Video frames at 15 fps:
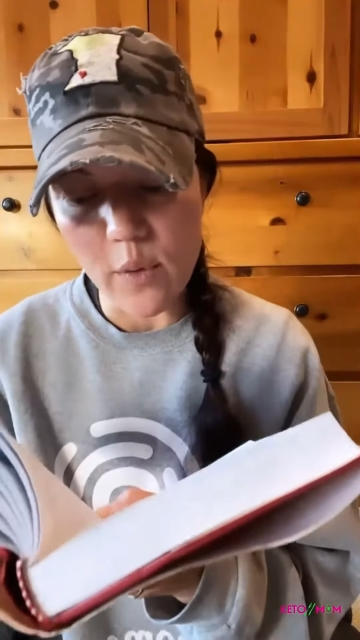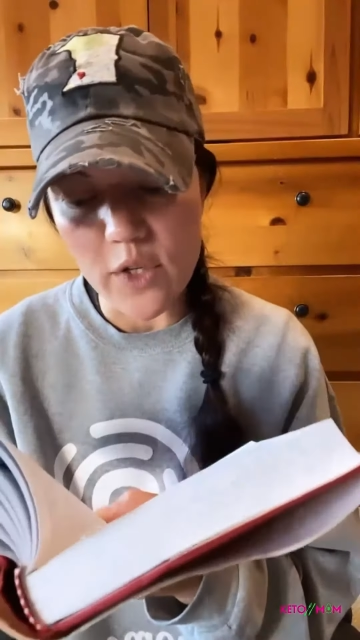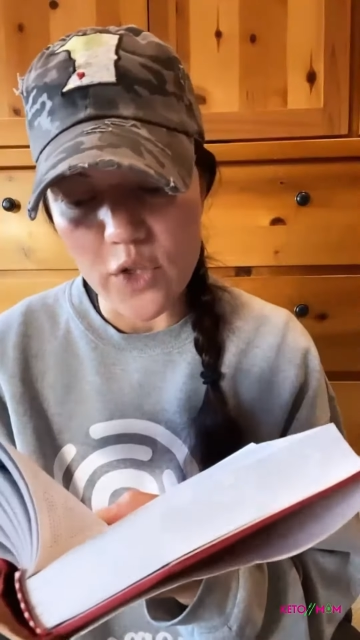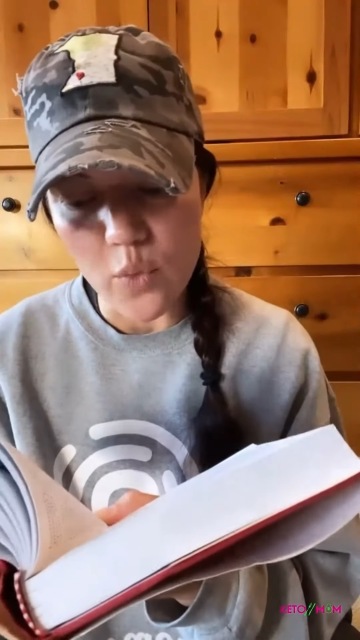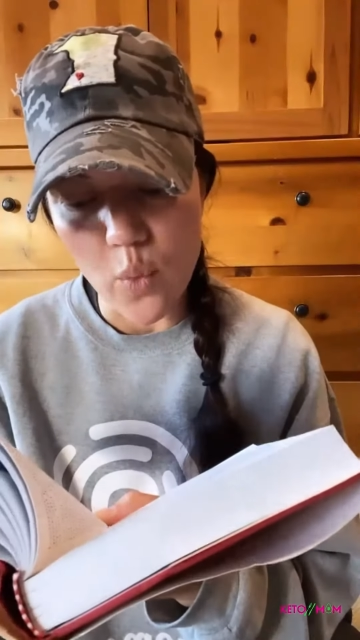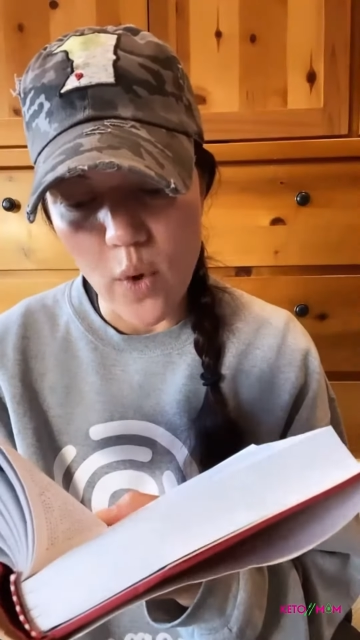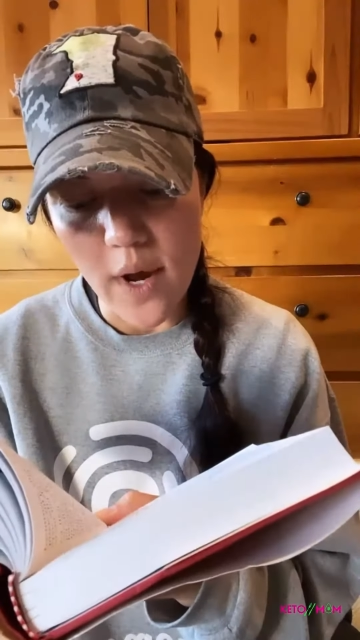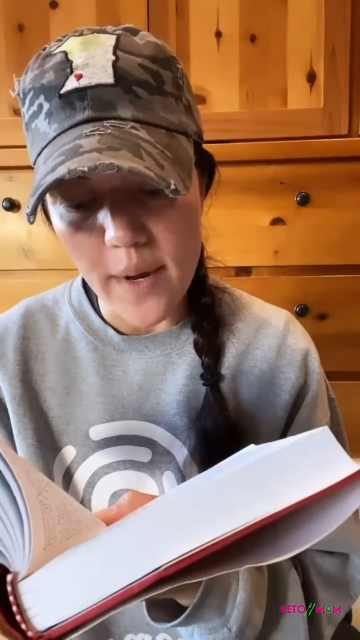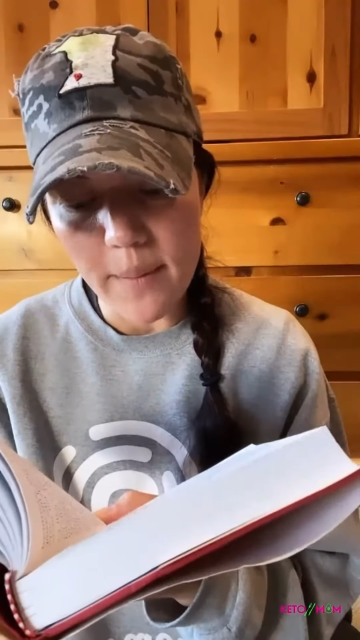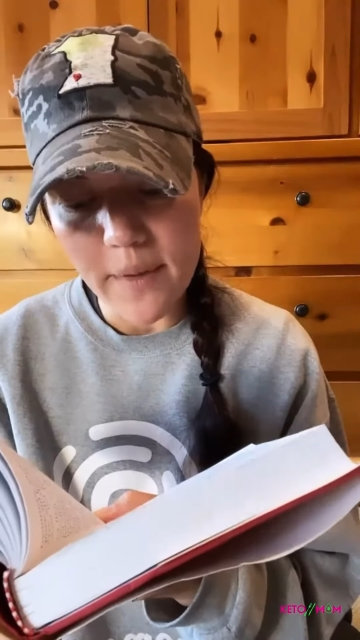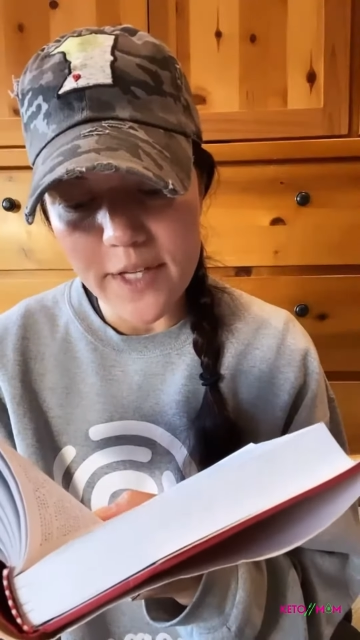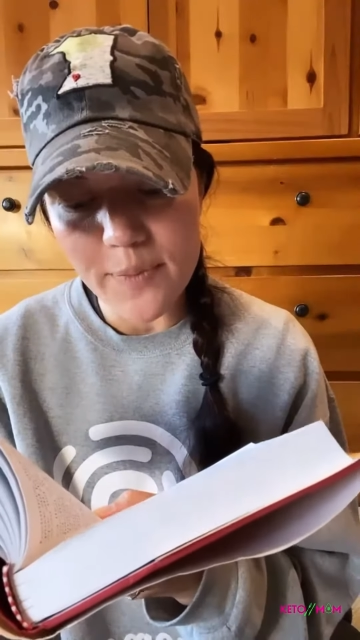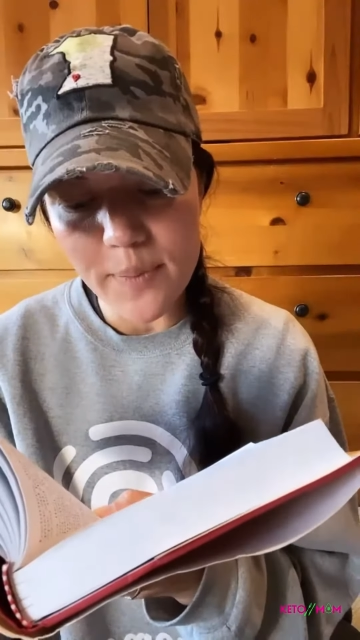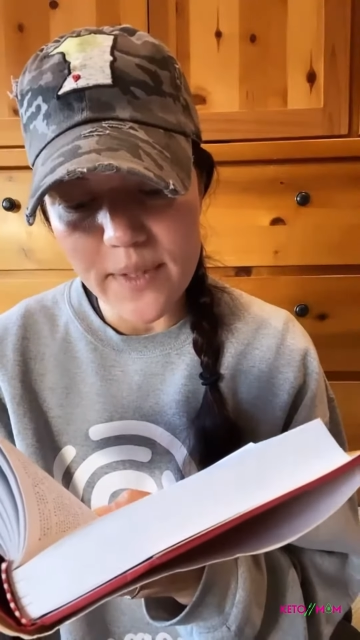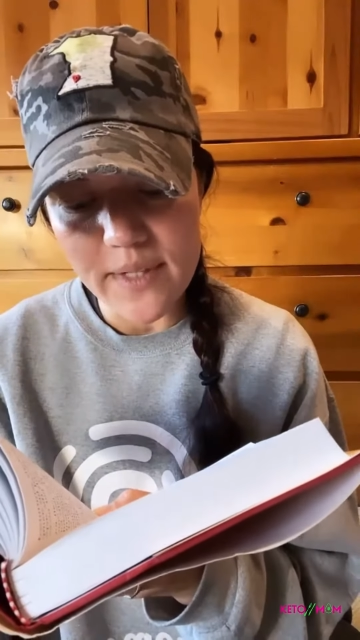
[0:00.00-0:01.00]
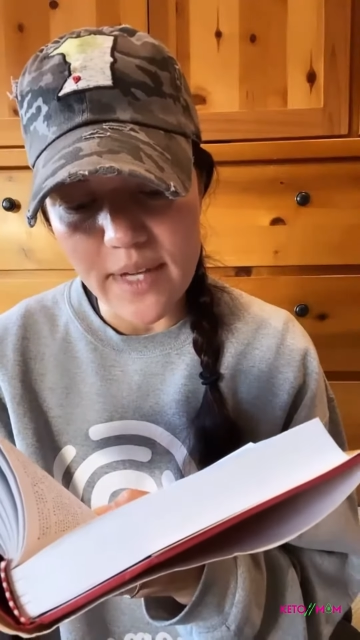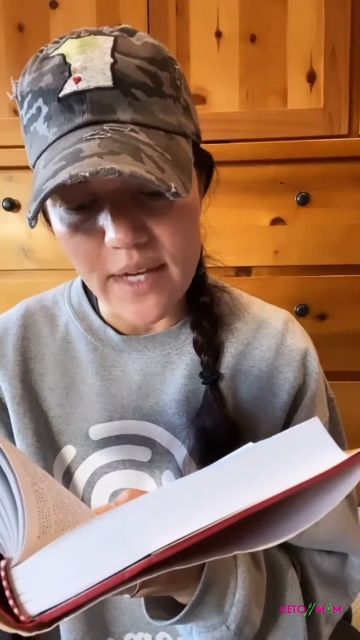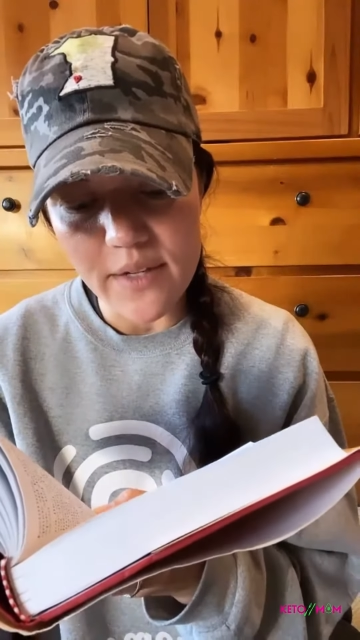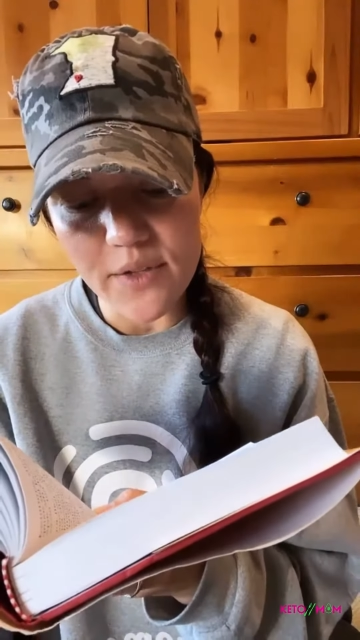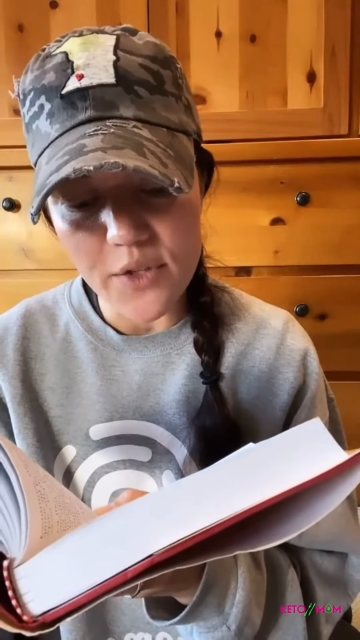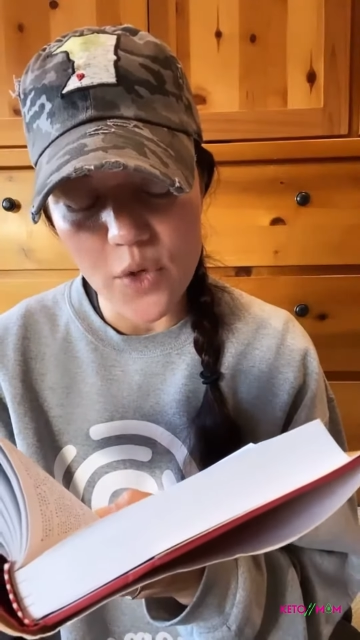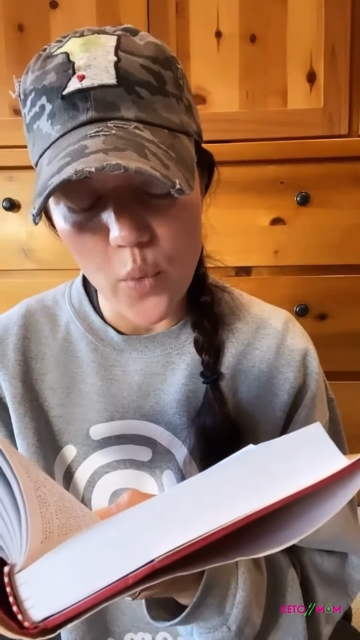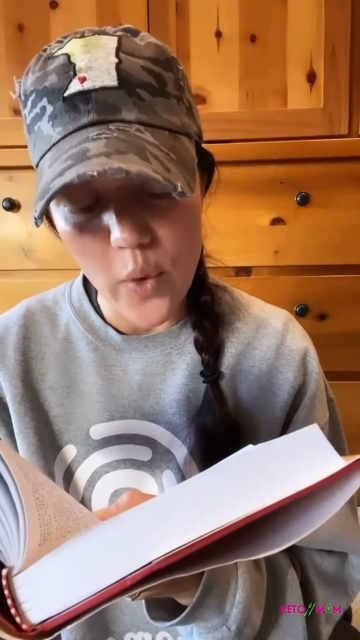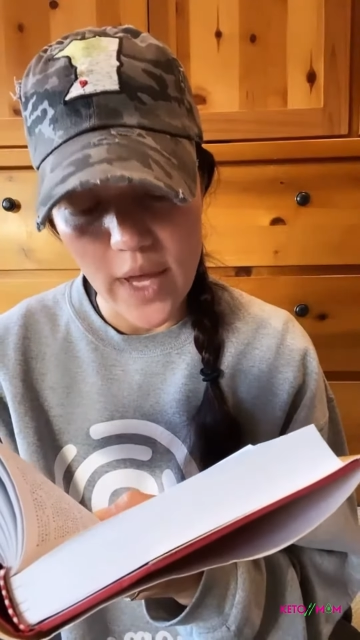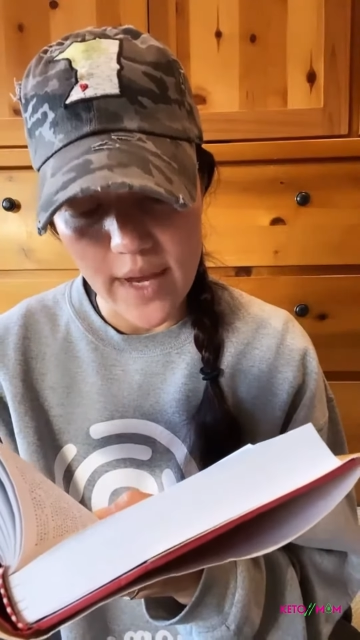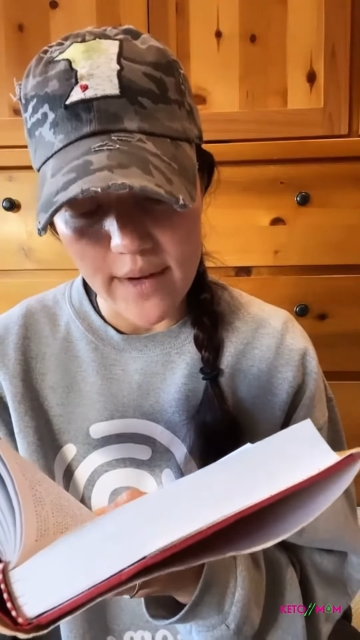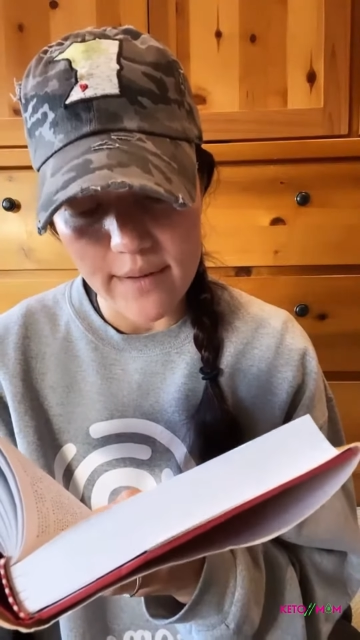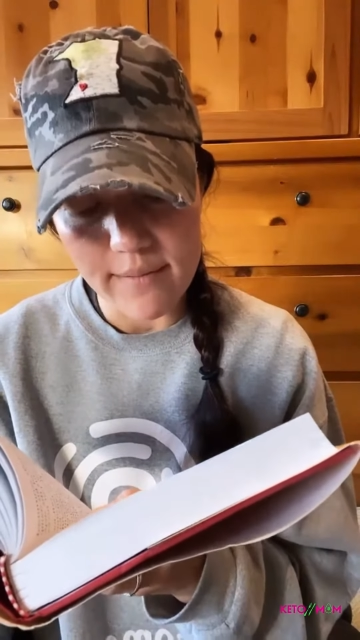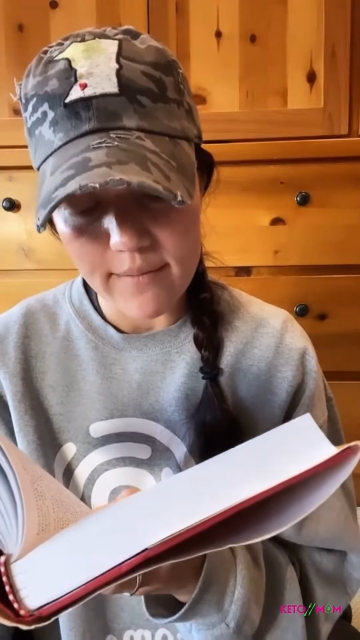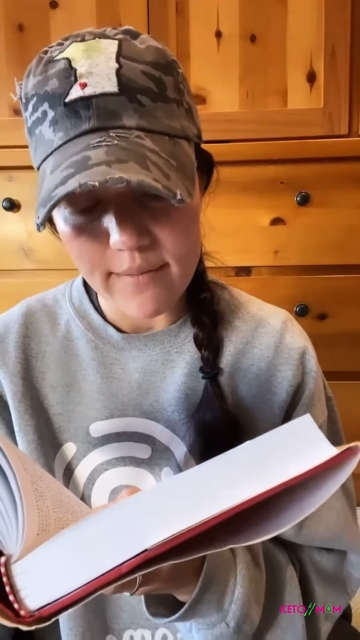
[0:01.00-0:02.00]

which one must possess to win.